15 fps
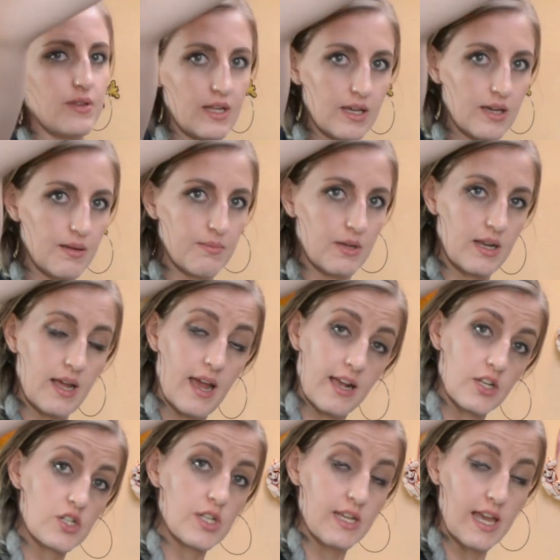think I'm going to
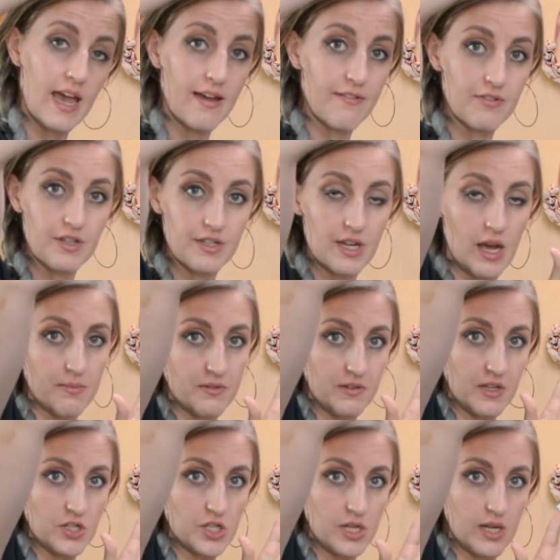actually have to top
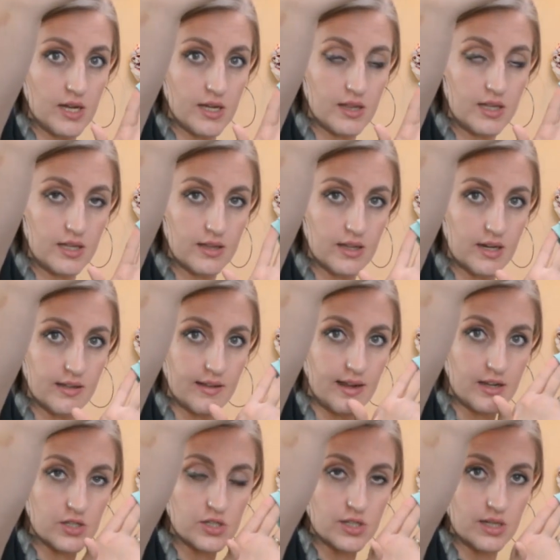stitch it. I think that it's
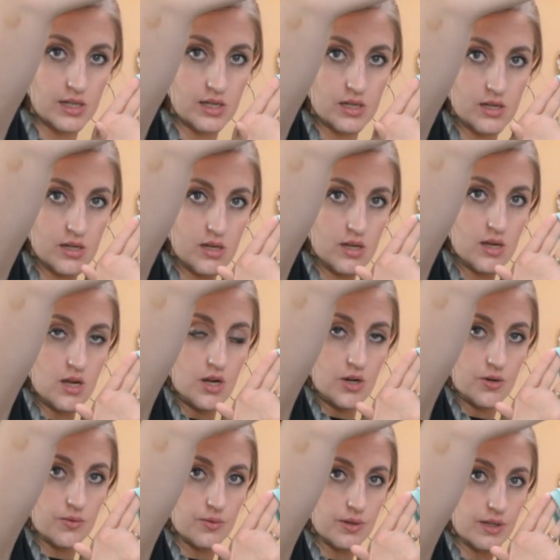actually
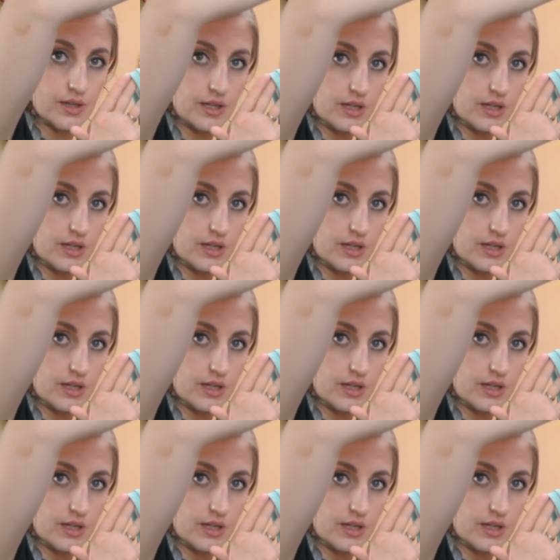really